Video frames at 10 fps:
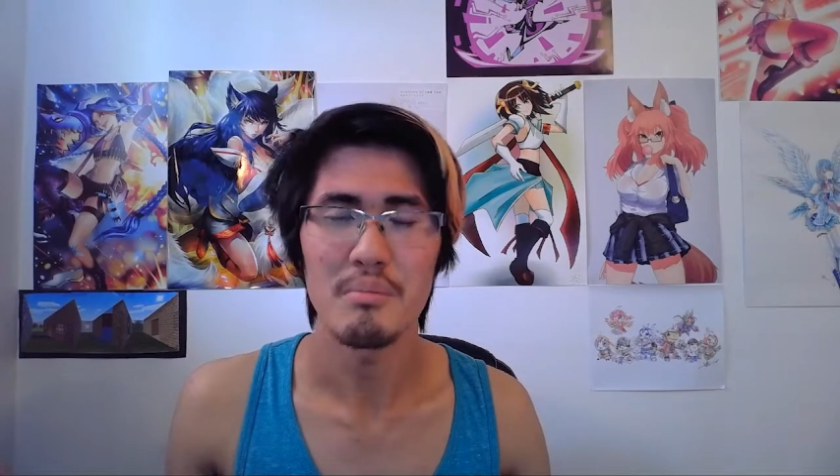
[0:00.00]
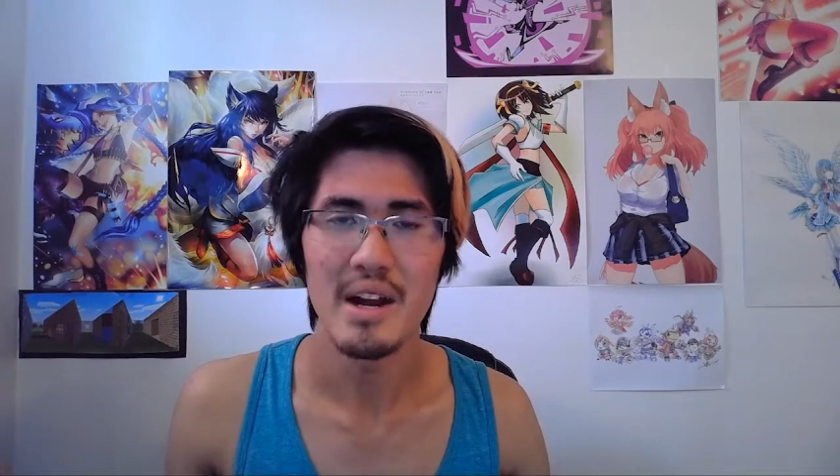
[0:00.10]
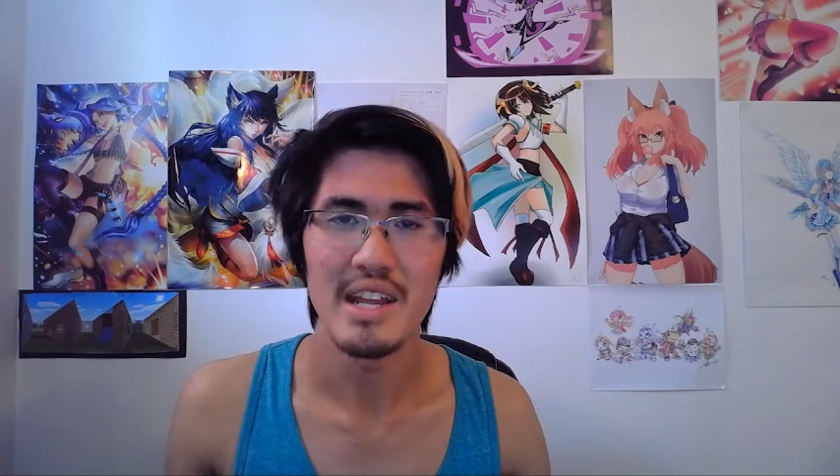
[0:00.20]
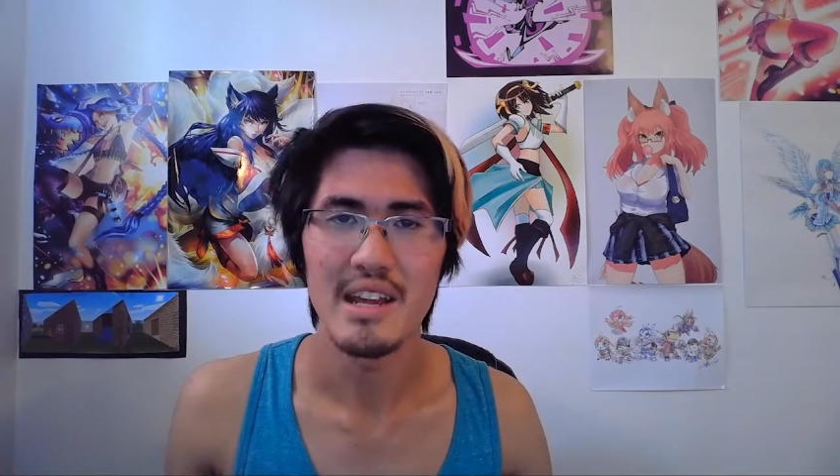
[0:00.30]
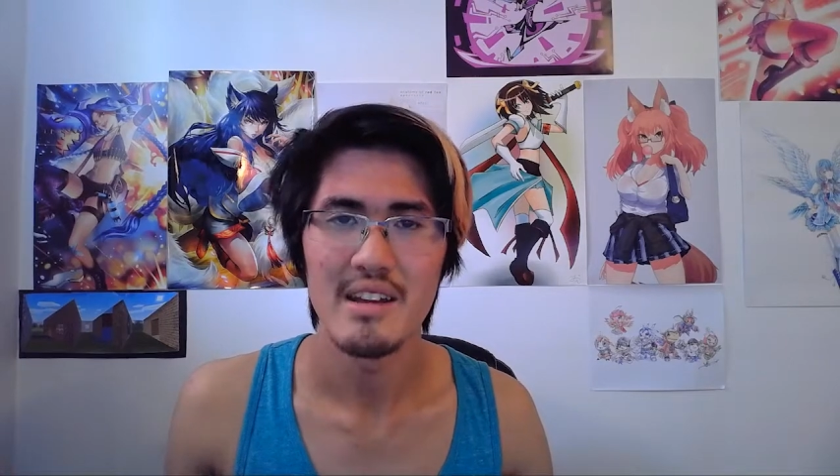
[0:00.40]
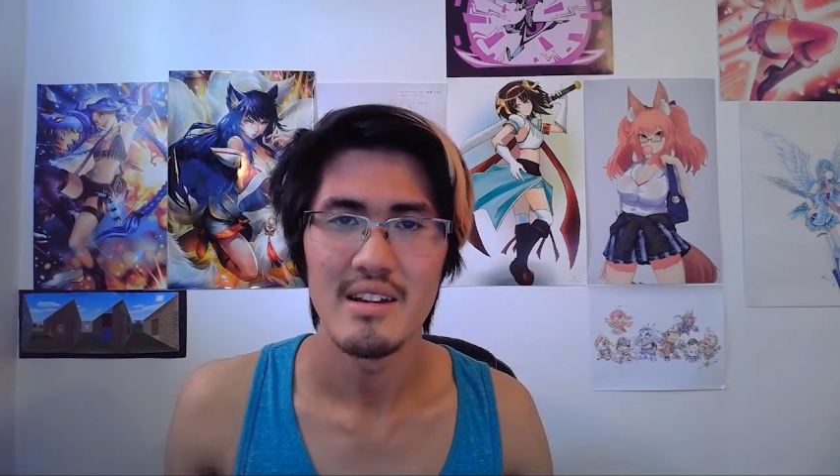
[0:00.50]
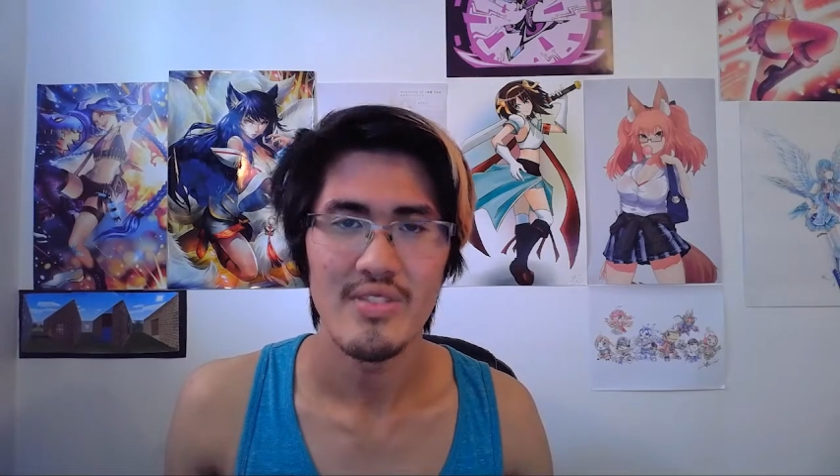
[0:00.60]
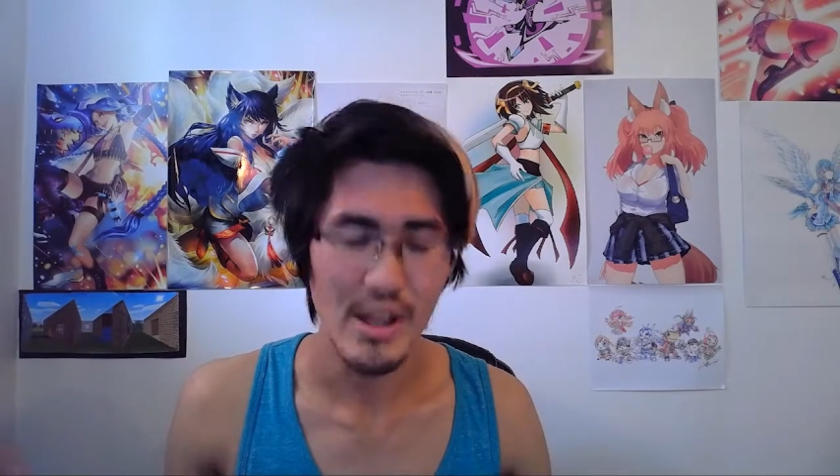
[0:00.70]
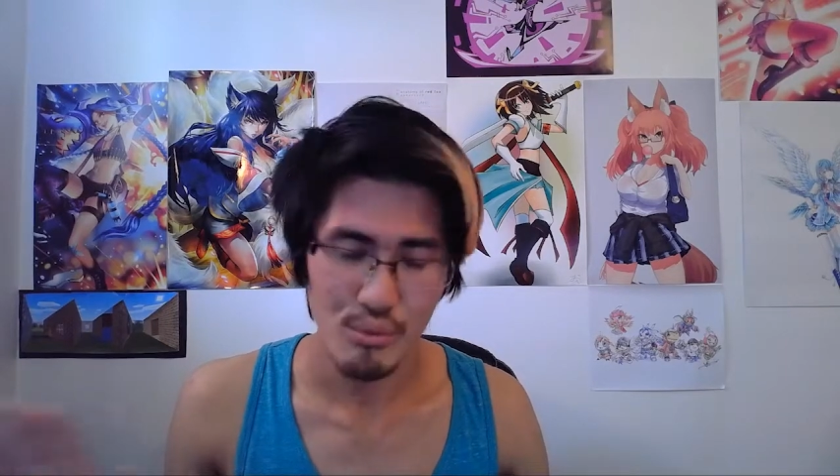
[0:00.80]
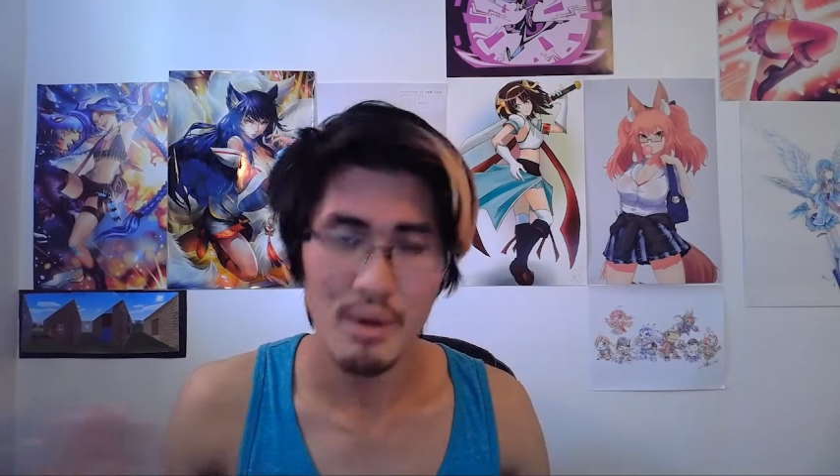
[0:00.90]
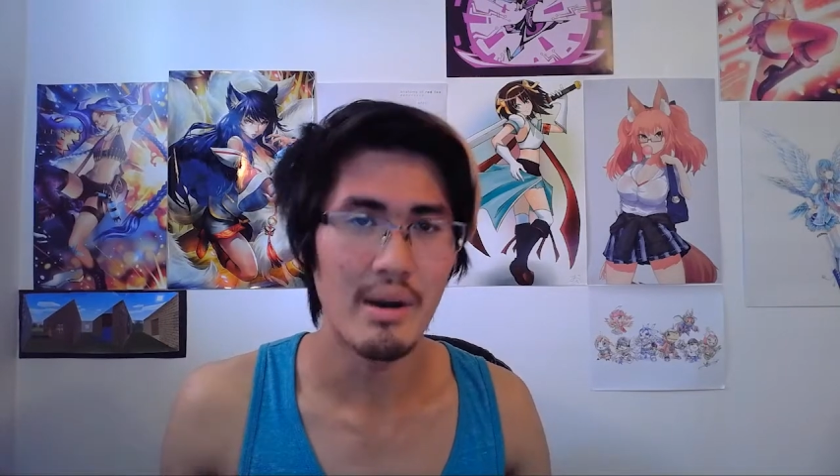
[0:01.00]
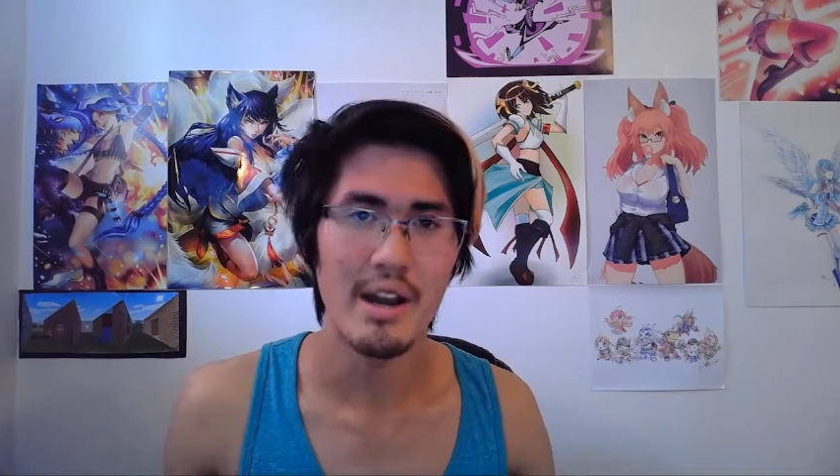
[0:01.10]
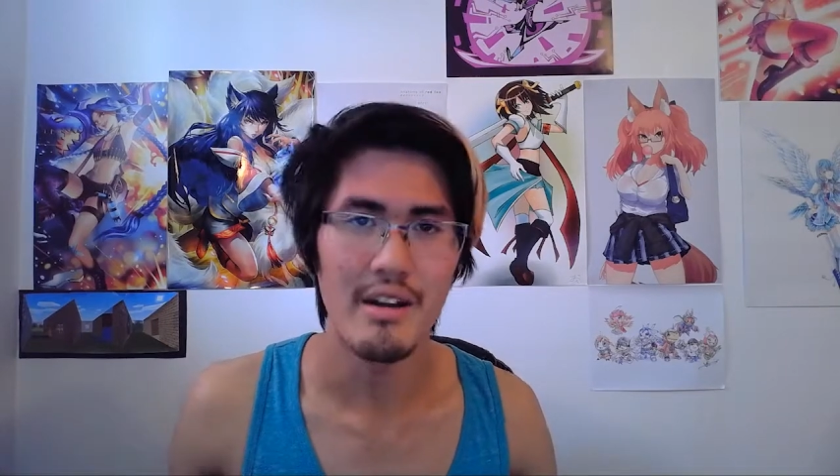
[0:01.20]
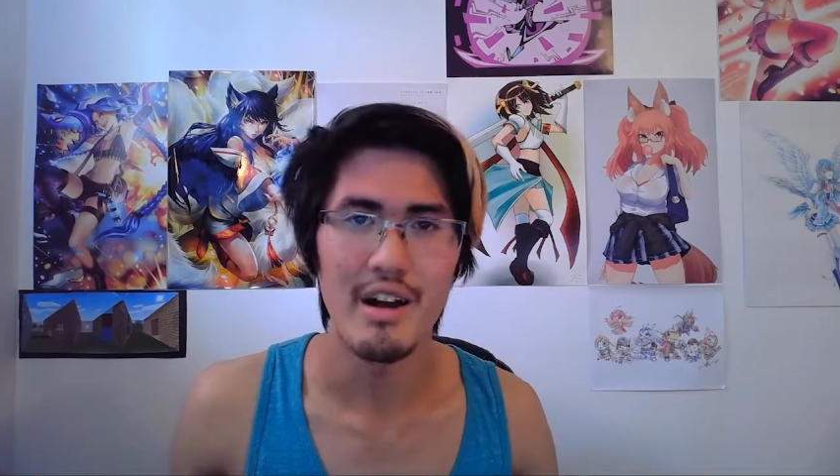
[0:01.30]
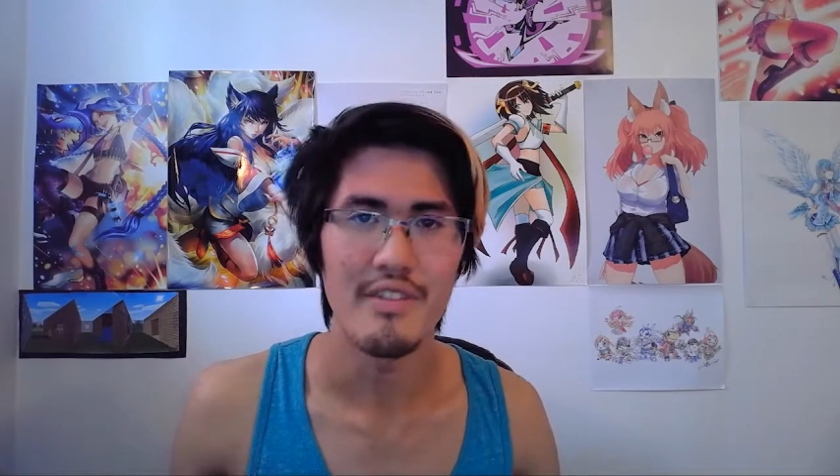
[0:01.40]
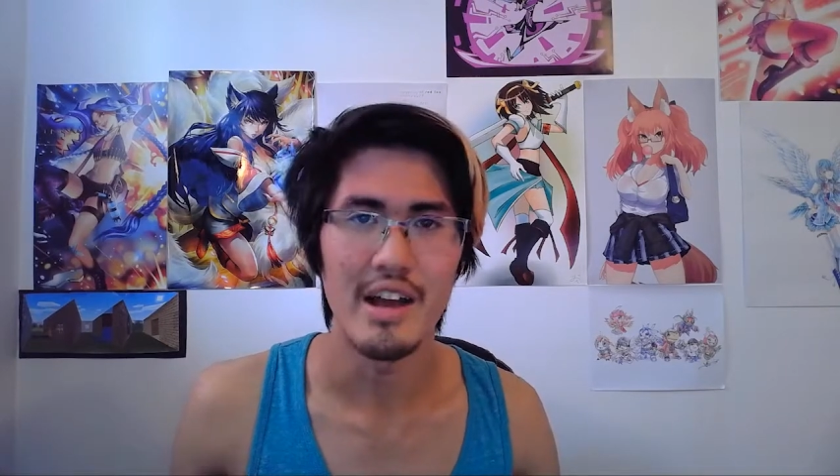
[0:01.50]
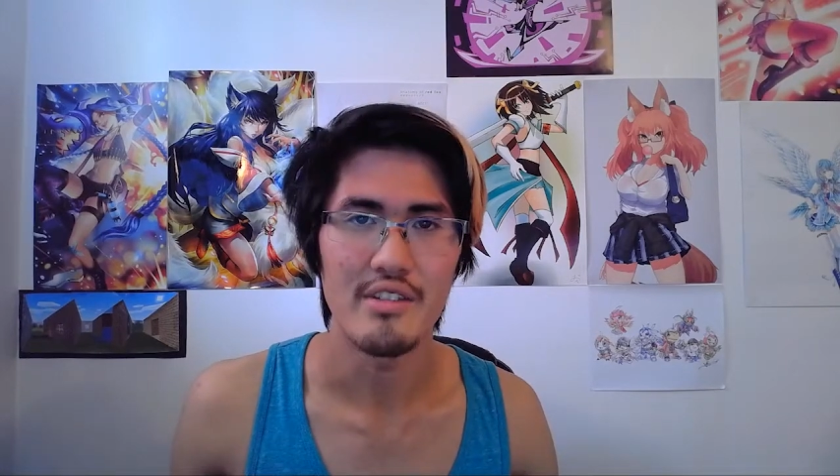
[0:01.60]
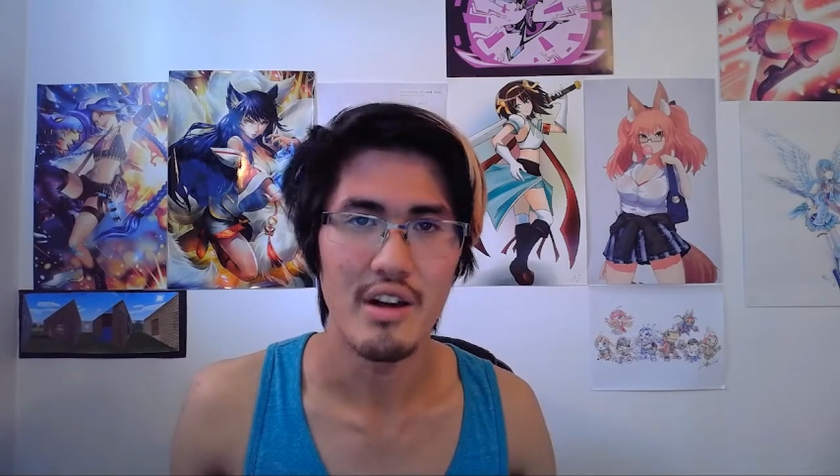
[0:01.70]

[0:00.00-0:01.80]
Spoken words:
money. That's what I'm writing it off as,